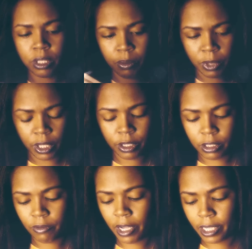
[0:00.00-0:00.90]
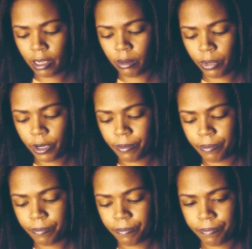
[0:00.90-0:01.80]
to meet your divine counterpart.
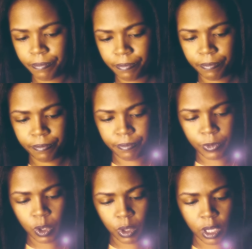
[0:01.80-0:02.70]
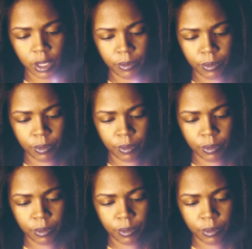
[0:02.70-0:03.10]
Okay.